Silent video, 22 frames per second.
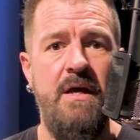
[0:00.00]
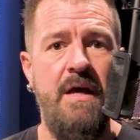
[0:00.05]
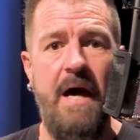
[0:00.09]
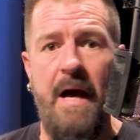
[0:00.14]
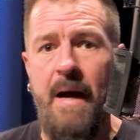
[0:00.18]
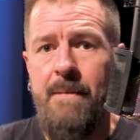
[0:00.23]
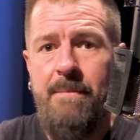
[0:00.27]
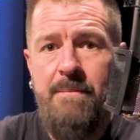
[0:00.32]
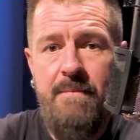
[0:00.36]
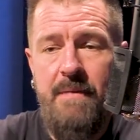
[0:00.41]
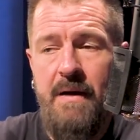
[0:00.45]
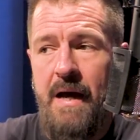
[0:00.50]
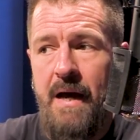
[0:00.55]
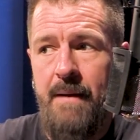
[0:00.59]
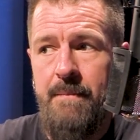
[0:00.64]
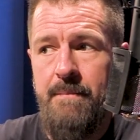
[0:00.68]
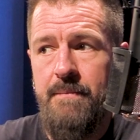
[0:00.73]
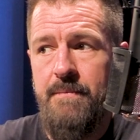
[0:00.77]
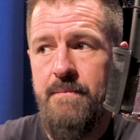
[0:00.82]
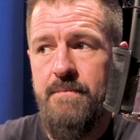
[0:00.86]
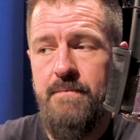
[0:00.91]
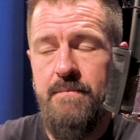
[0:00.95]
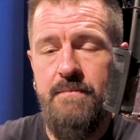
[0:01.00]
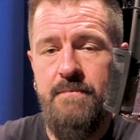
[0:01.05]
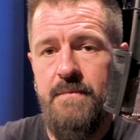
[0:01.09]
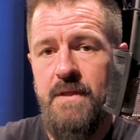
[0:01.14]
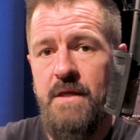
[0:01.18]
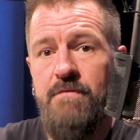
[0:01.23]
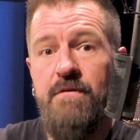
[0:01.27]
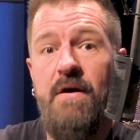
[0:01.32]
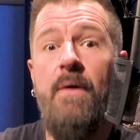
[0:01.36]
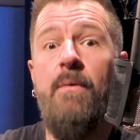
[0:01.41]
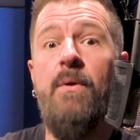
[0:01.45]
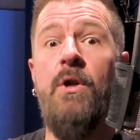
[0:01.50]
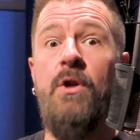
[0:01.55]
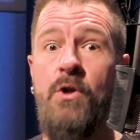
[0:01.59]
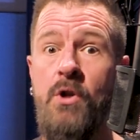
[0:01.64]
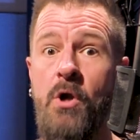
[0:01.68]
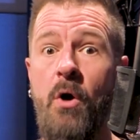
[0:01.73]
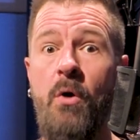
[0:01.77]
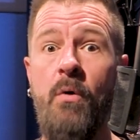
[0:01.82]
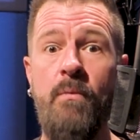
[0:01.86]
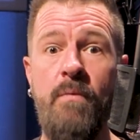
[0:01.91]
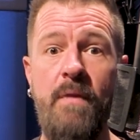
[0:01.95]
I'm, I'm, if I would have
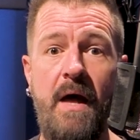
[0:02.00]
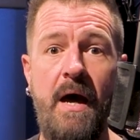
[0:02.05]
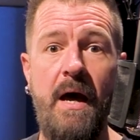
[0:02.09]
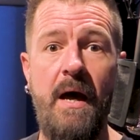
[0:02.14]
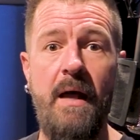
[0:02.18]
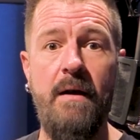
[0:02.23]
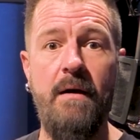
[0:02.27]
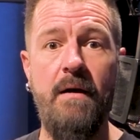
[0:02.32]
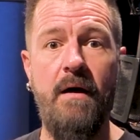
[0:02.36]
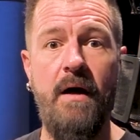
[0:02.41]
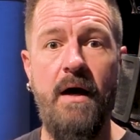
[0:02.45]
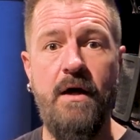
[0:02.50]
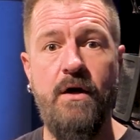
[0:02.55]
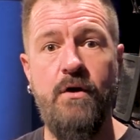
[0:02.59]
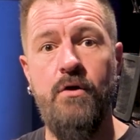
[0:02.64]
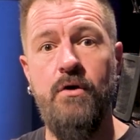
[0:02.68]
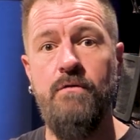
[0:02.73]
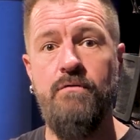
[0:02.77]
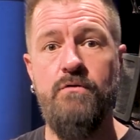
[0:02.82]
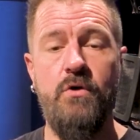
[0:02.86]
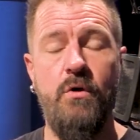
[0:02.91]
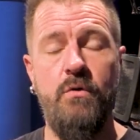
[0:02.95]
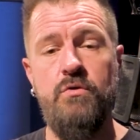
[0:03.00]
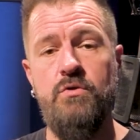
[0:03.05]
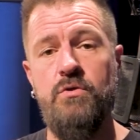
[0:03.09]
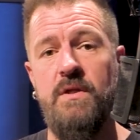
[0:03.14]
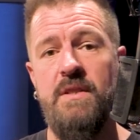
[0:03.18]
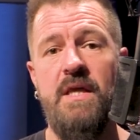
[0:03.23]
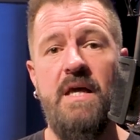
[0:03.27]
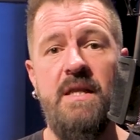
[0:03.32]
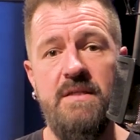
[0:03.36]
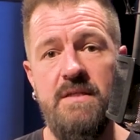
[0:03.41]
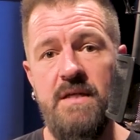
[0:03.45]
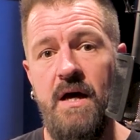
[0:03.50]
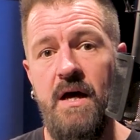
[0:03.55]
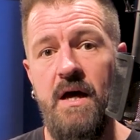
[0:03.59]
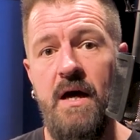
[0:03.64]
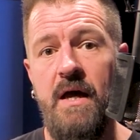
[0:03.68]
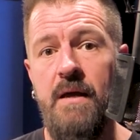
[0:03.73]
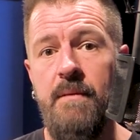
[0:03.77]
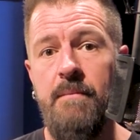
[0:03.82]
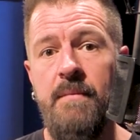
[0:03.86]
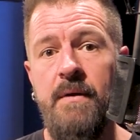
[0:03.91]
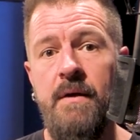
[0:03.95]
known that, I could have told you at that
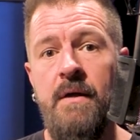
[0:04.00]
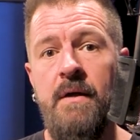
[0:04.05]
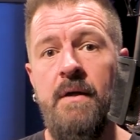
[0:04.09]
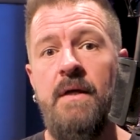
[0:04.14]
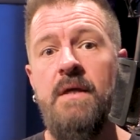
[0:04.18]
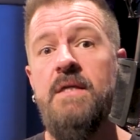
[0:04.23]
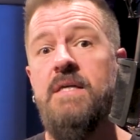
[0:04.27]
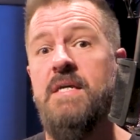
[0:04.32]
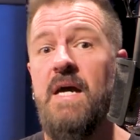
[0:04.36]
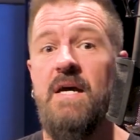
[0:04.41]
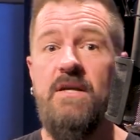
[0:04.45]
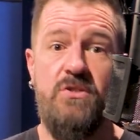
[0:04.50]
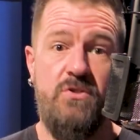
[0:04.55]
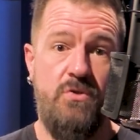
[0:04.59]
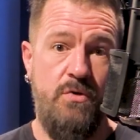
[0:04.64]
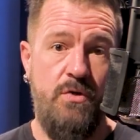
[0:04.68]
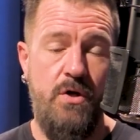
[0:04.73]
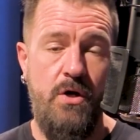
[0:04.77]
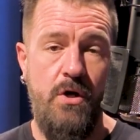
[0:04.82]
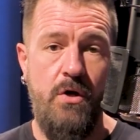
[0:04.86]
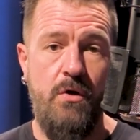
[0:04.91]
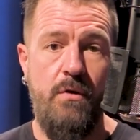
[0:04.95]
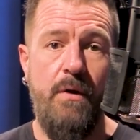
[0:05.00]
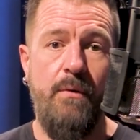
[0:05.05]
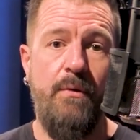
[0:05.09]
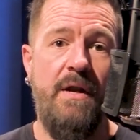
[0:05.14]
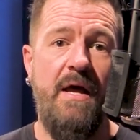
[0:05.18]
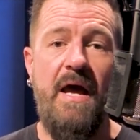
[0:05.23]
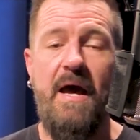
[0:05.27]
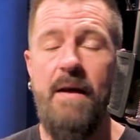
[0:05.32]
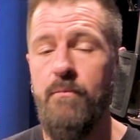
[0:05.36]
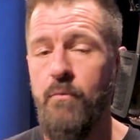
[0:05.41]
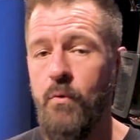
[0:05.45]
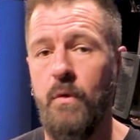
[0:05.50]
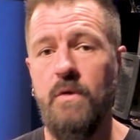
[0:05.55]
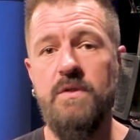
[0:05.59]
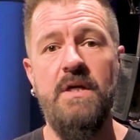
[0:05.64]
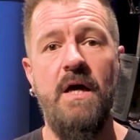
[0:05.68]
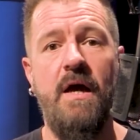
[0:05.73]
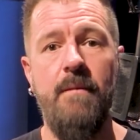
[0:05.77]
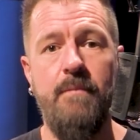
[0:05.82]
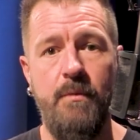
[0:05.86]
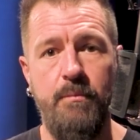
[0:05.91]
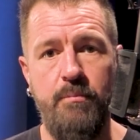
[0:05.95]
time, yes or no. I would have had more
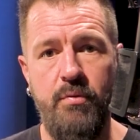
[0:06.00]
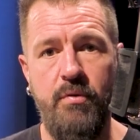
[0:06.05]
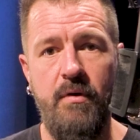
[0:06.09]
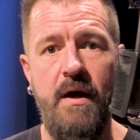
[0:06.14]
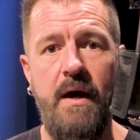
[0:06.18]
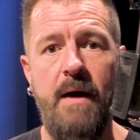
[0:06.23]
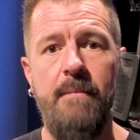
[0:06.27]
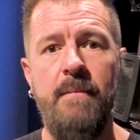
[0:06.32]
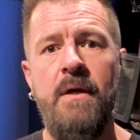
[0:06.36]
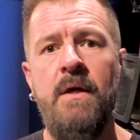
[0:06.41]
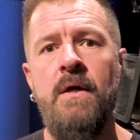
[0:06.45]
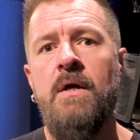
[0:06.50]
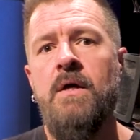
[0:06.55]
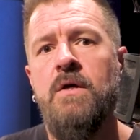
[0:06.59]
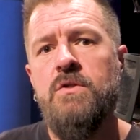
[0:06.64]
time to prep.